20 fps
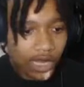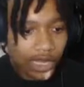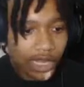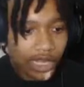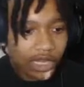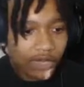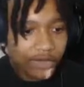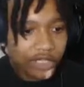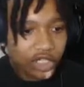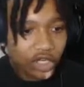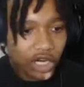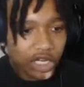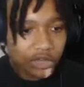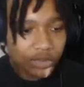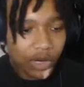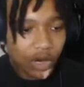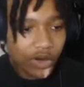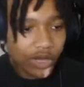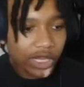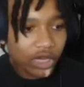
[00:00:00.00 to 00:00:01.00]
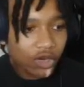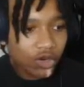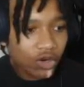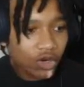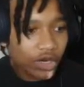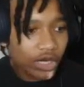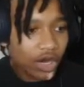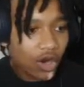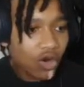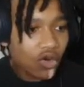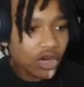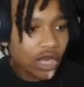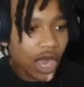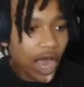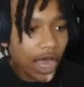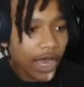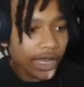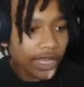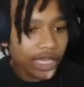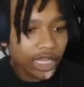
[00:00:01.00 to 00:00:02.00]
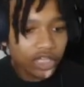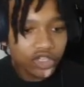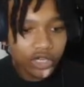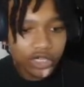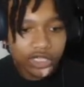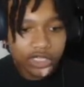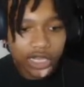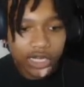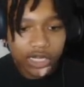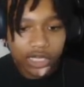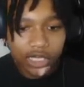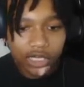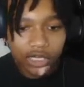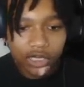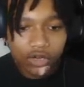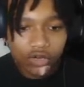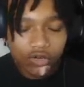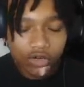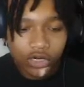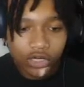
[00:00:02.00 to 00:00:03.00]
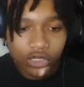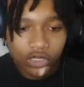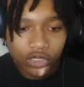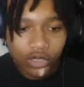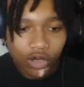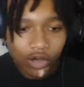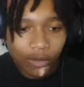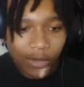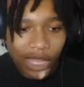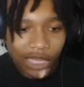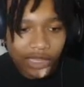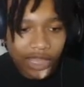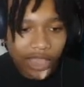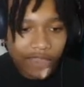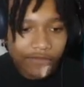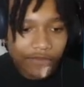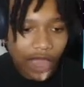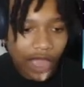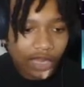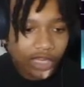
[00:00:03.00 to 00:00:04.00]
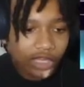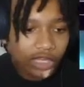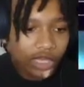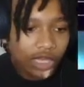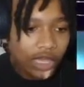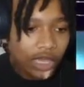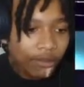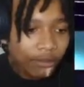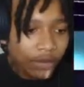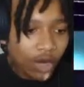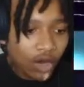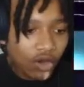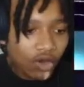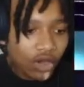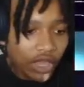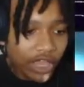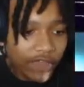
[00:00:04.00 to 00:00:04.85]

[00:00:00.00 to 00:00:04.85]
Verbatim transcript: can't even trust bro in the corner. On God, I can't trust that nigga in the corner. On my life, I couldn't. Bro,